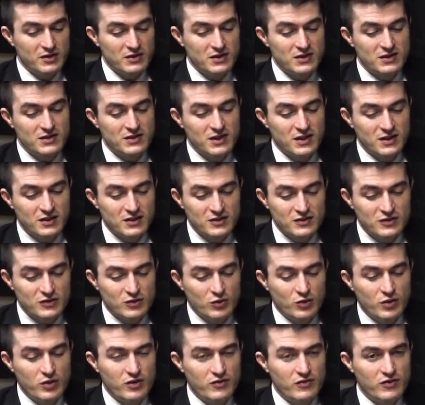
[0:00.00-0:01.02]
This is like the
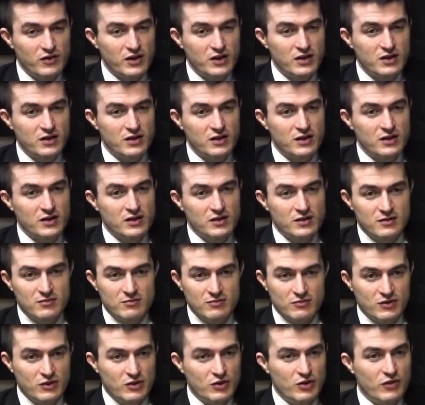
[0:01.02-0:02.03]
story of like
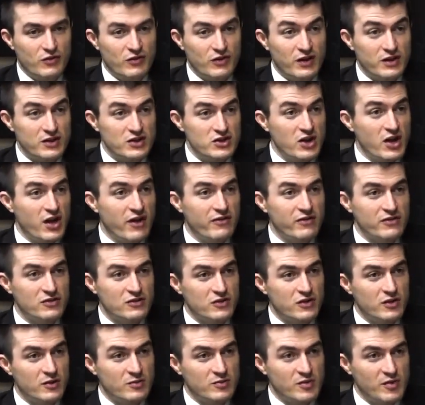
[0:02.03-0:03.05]
you have like
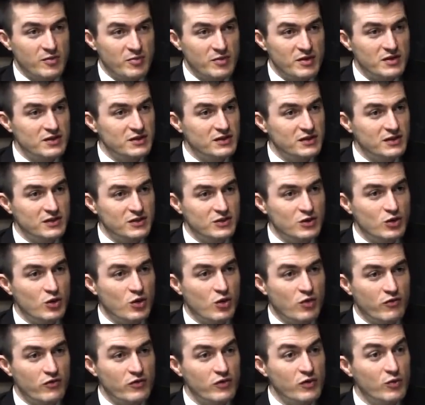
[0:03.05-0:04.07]
JavaScript that basically
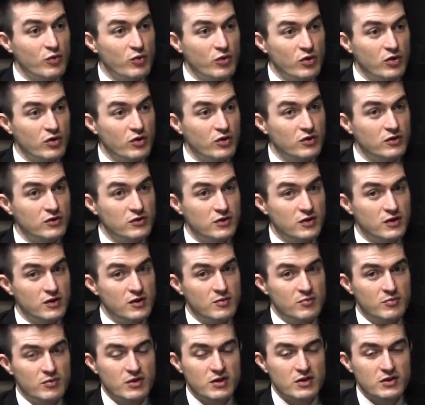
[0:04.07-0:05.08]
took over the world
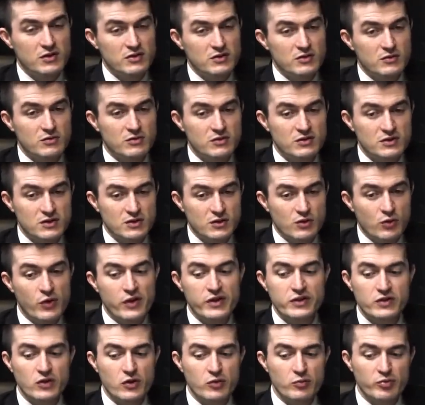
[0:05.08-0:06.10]
because it was
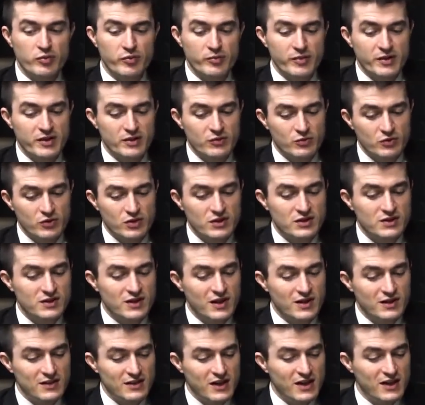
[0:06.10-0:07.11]
quick to implement within
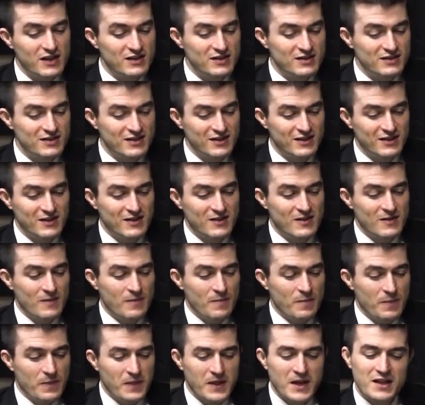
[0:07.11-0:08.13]
10 days, and
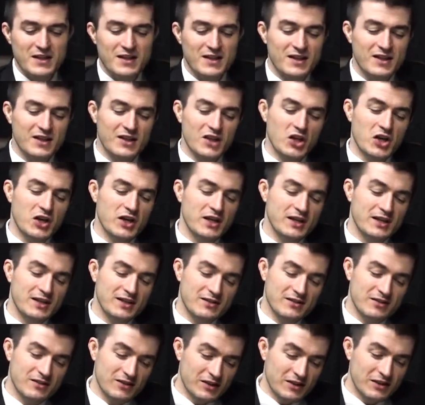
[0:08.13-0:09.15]
then
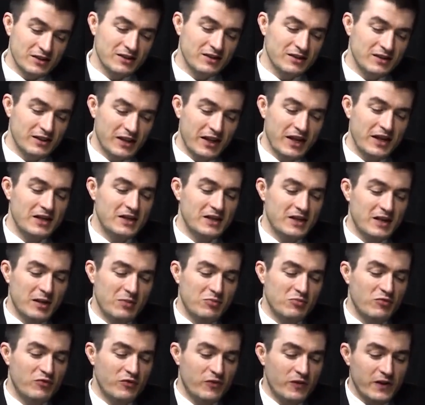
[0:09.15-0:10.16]
like later
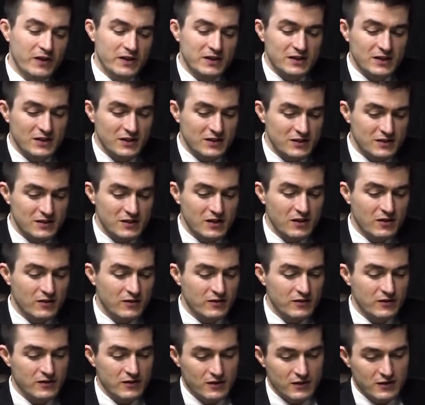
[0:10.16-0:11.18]
kept fixing itself.